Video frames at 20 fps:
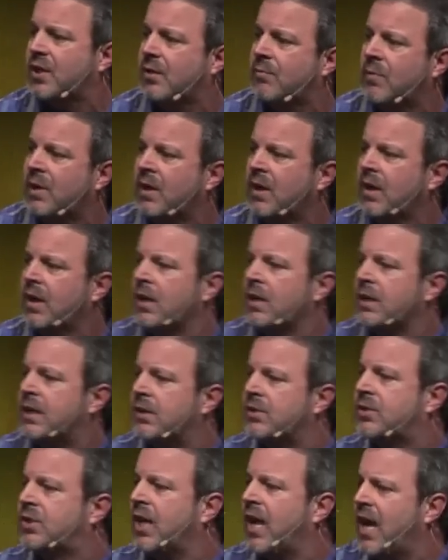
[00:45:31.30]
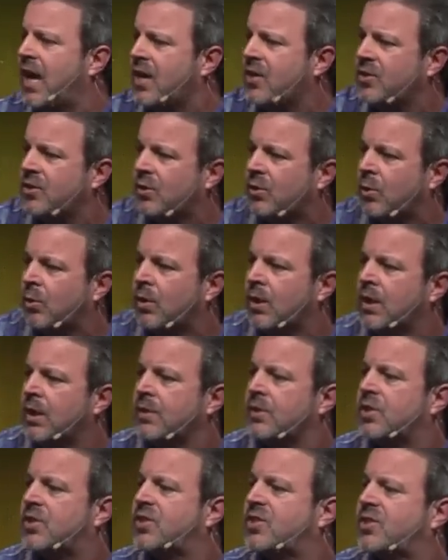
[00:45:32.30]
him Daniel,
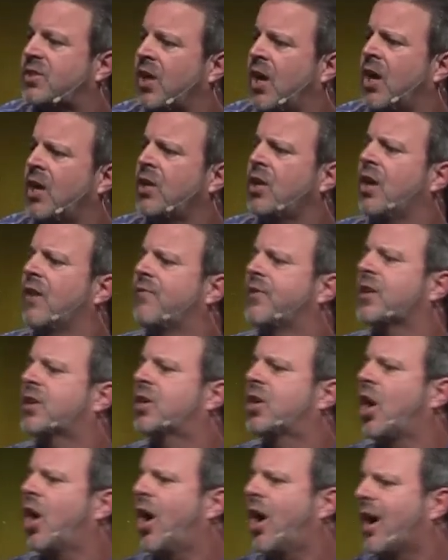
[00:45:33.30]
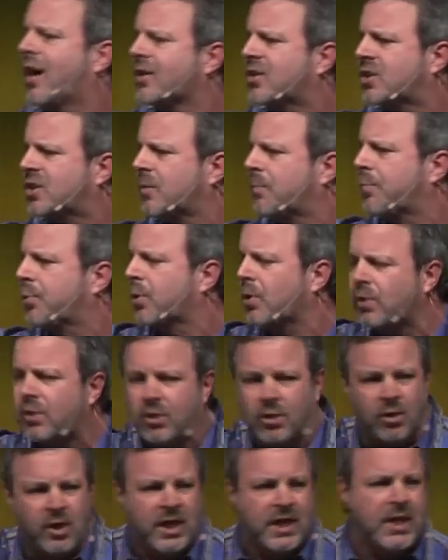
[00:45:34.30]
the son of the gods,
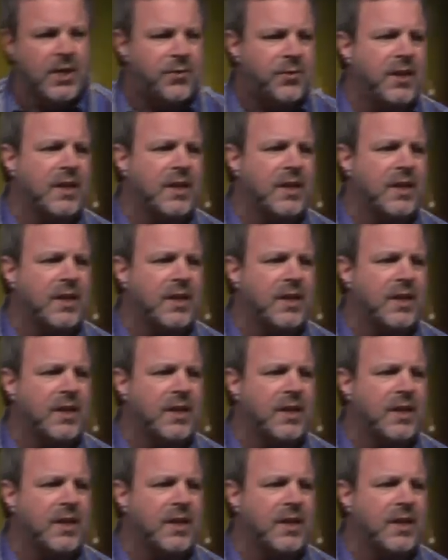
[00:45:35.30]
plural, he